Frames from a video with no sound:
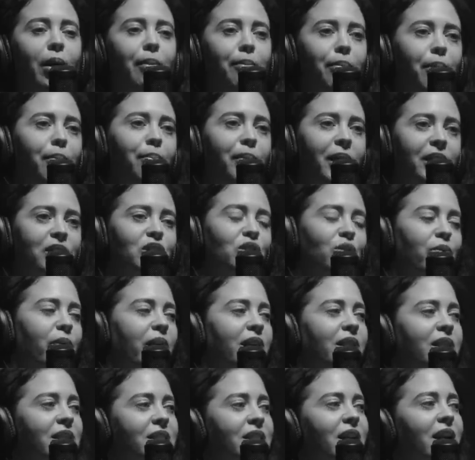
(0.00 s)
and
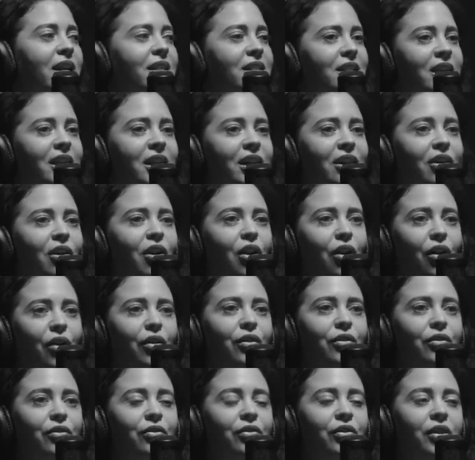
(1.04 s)
perpetuate this idea
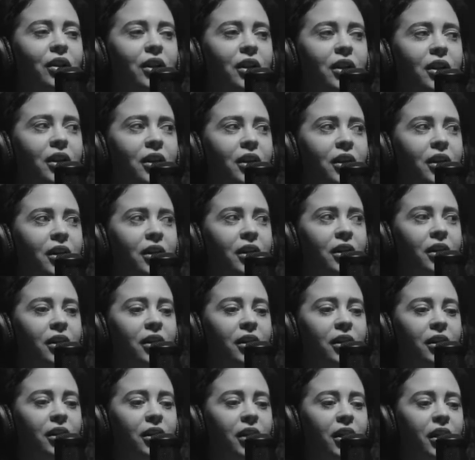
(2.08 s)
of
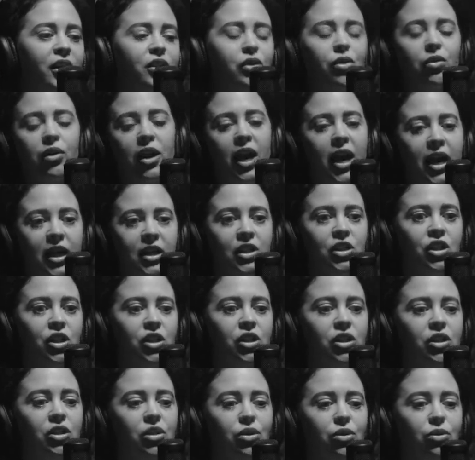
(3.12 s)
it's okay
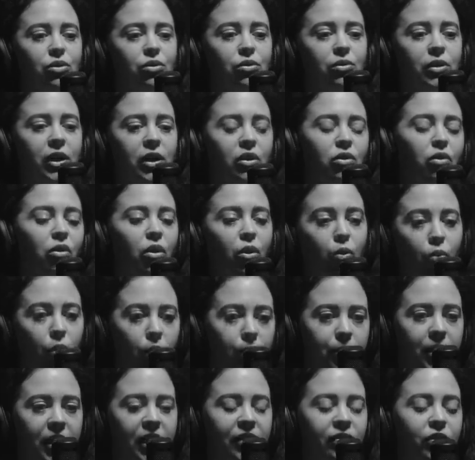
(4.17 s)
just to ignore a
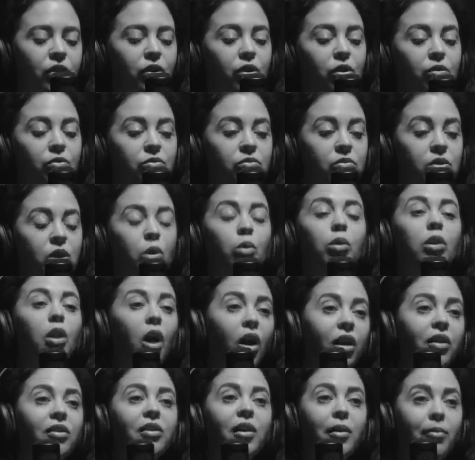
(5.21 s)
woman, even though to a
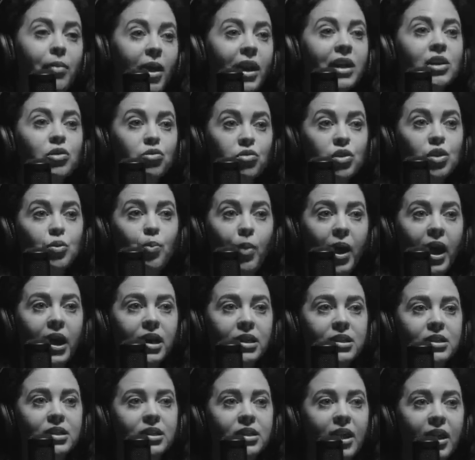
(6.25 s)
lot of them that is
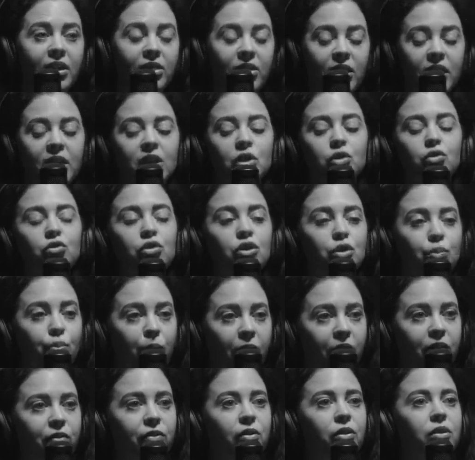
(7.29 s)
respect. They think it's
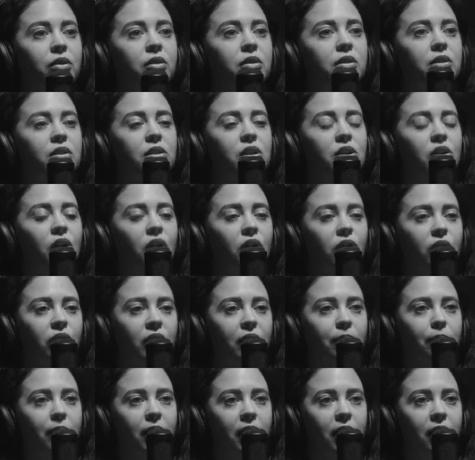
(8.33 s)
respectful to not look
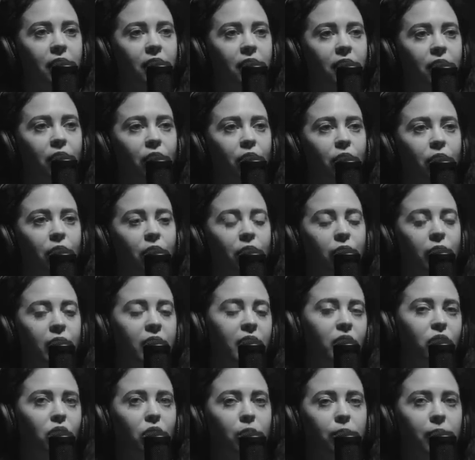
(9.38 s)
at me or
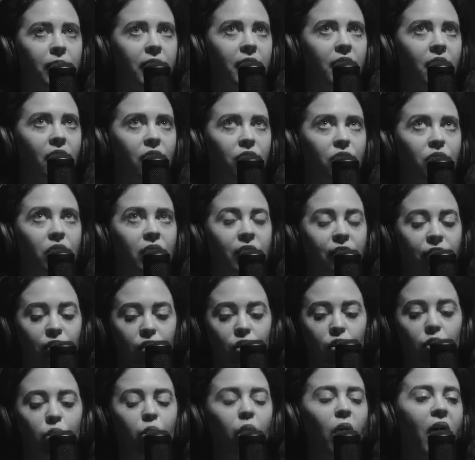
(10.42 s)
ignore me. And I thought, if
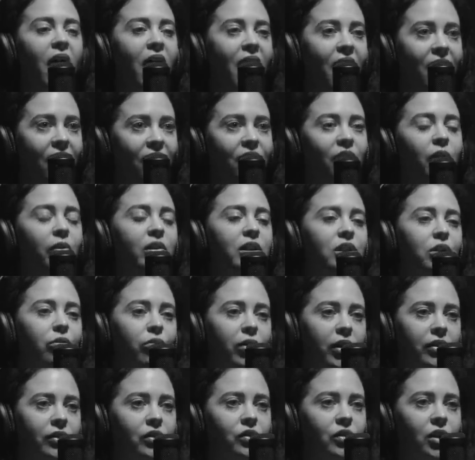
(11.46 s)
you are going to
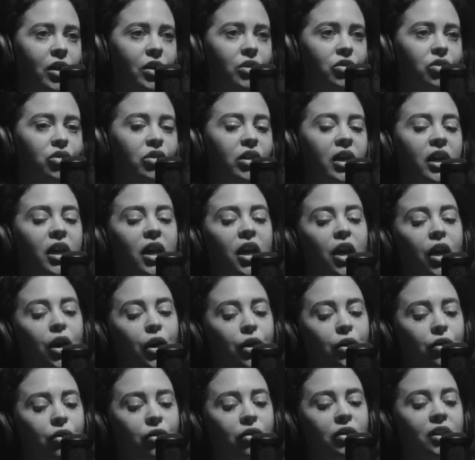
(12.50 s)
run this country,
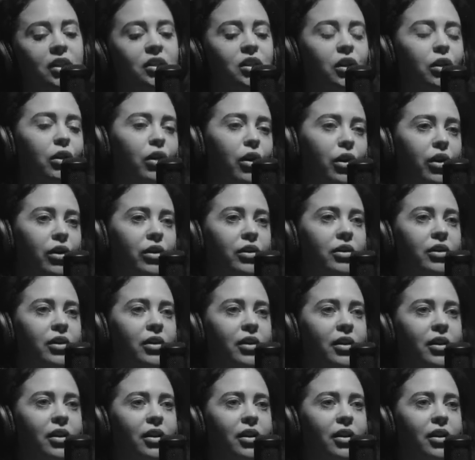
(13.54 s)
you need to learn